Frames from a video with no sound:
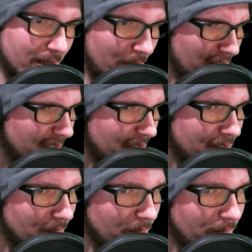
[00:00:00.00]
my
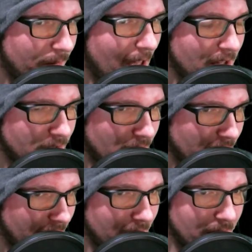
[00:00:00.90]
system faster
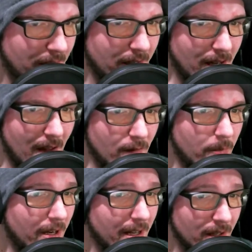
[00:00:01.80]
than
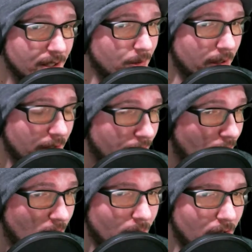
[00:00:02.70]
everybody else with a
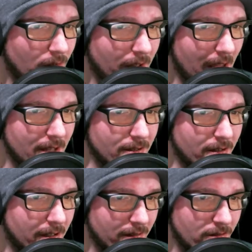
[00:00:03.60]
normal
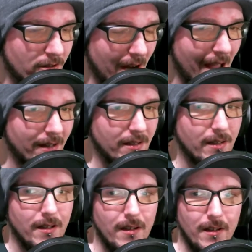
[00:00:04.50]
gastric tract.
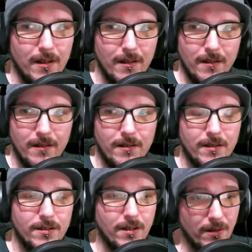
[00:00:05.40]

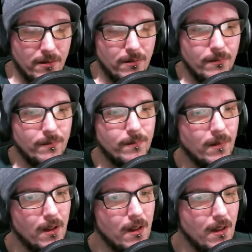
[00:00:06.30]
So
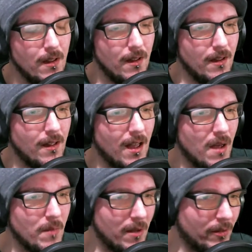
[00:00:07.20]

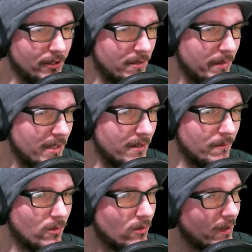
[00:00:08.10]
I'm able to be the
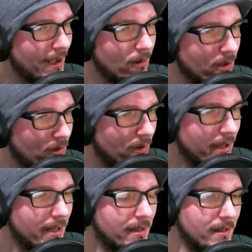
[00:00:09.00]
more
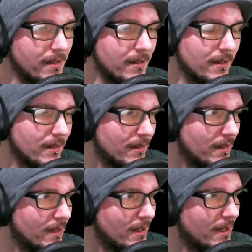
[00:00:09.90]
outgoing,
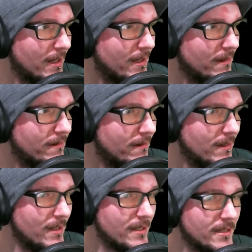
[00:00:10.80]

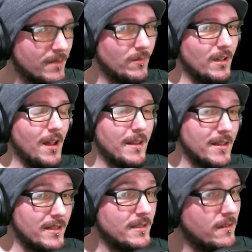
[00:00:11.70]
somewhat, I
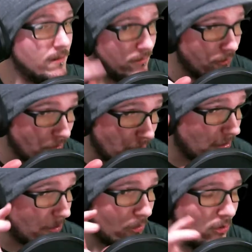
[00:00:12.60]
guess, a
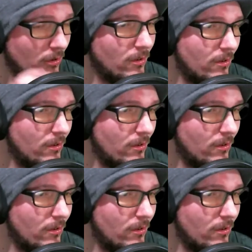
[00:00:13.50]
normal